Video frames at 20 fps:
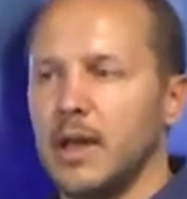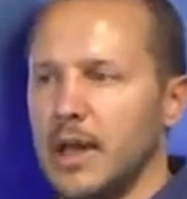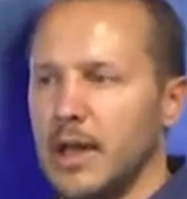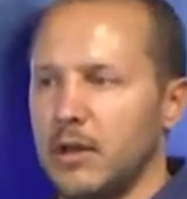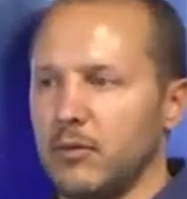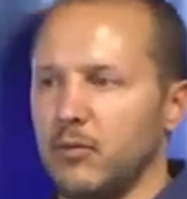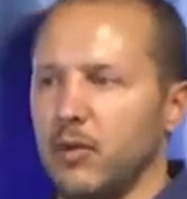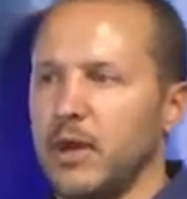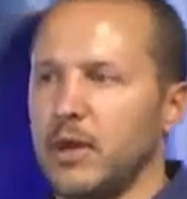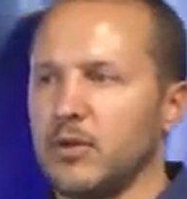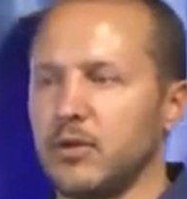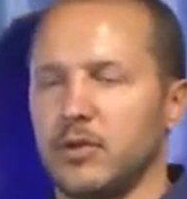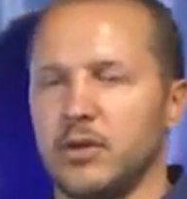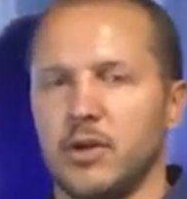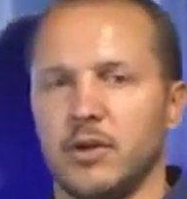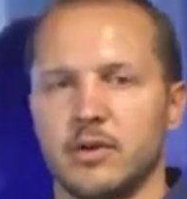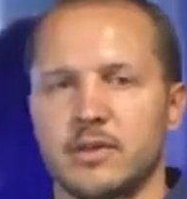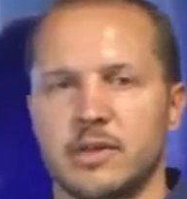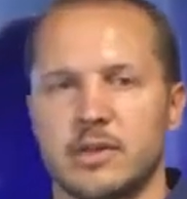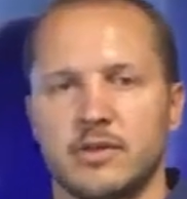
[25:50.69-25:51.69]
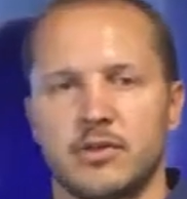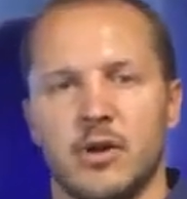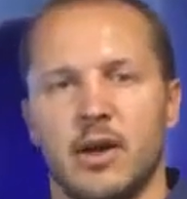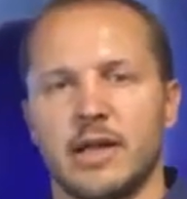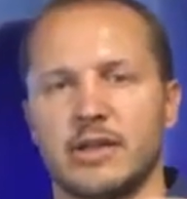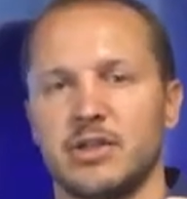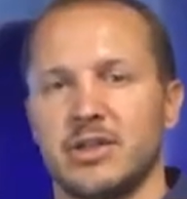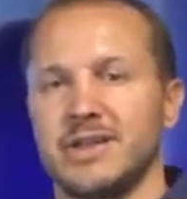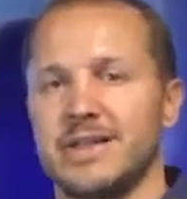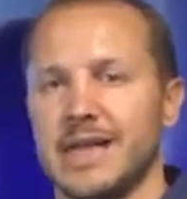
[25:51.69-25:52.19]
at regular dosage are
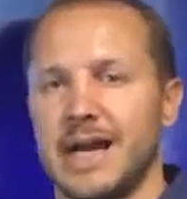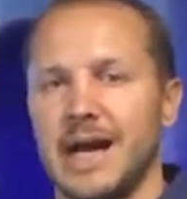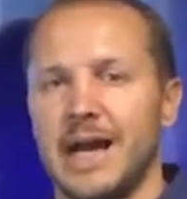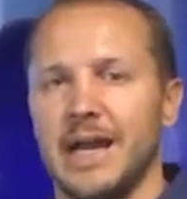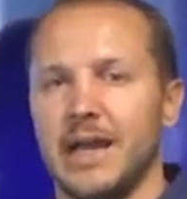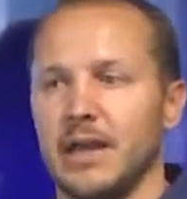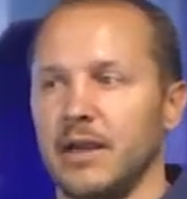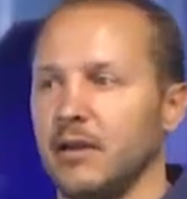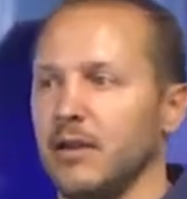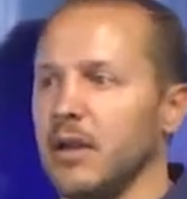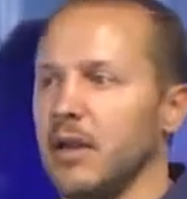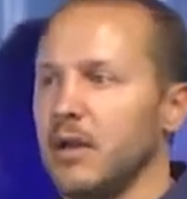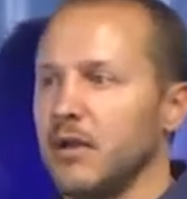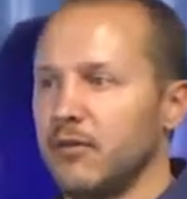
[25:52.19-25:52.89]
actually dying